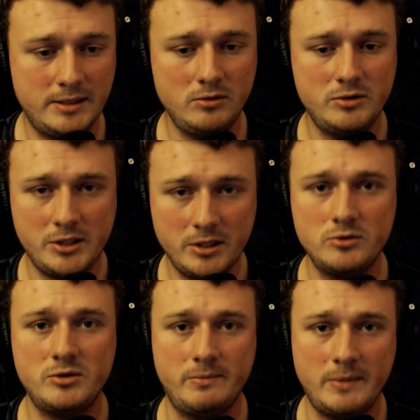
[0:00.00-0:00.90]

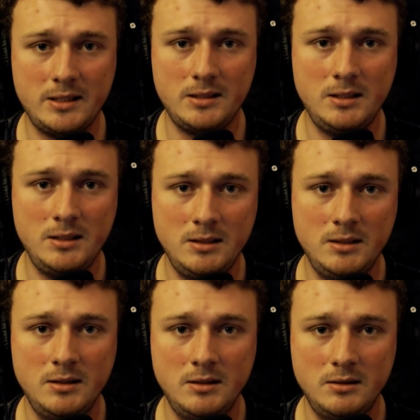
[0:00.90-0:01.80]
children, man.
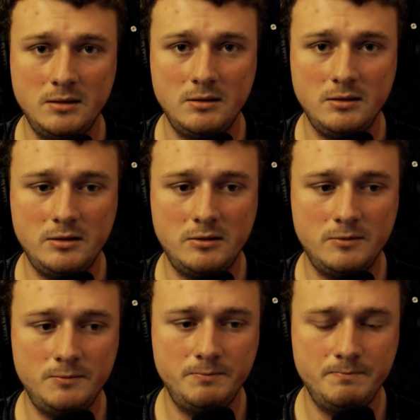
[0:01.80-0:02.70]
You
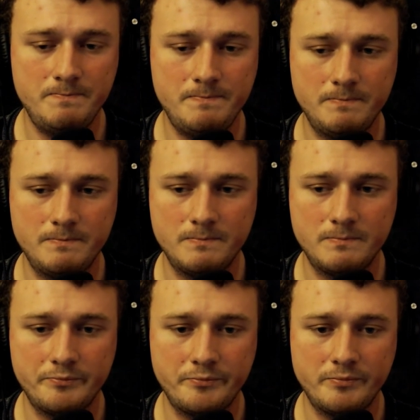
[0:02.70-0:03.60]
know,
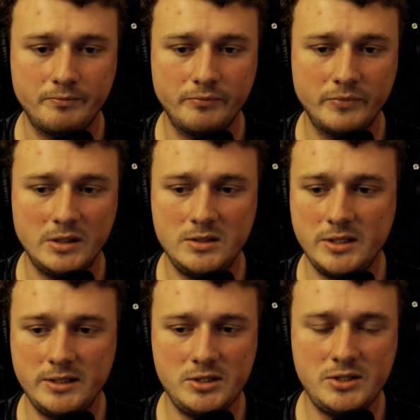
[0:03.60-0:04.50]
it's
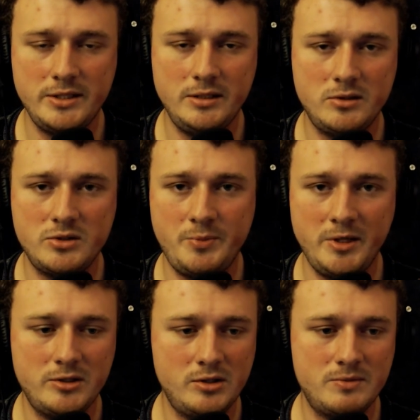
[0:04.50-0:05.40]
like, just seeing those
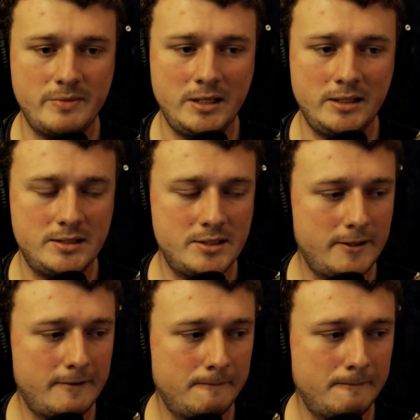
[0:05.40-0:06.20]
pictures, man, it's like,